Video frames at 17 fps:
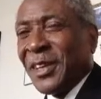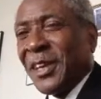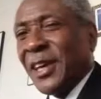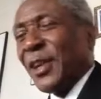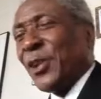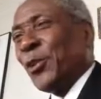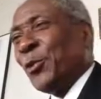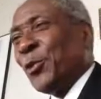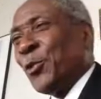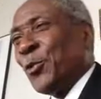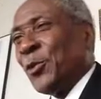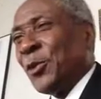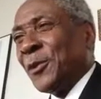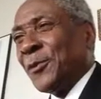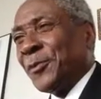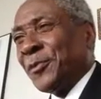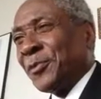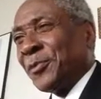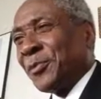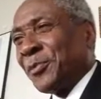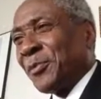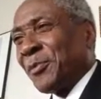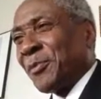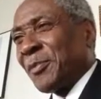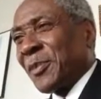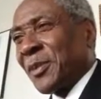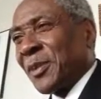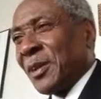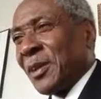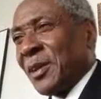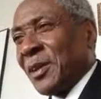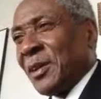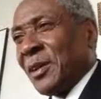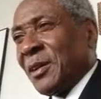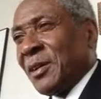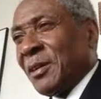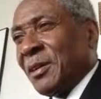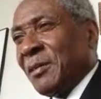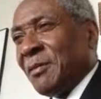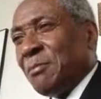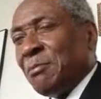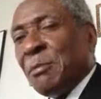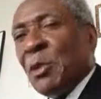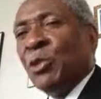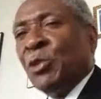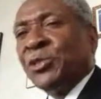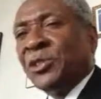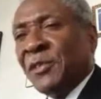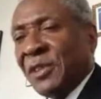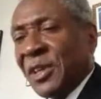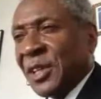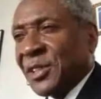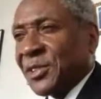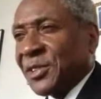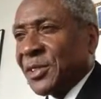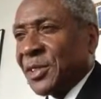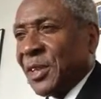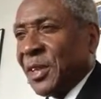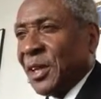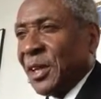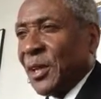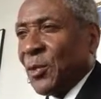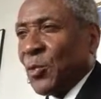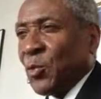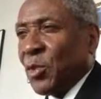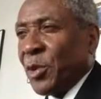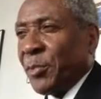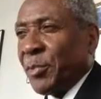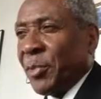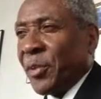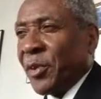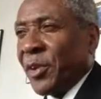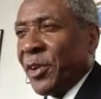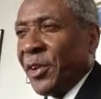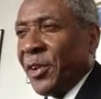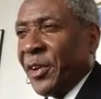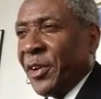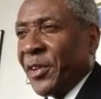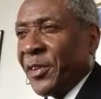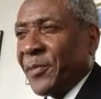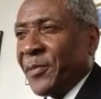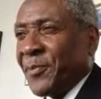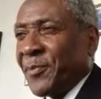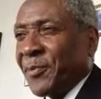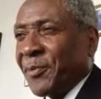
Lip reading: Category 1. Most of us, at one point or another,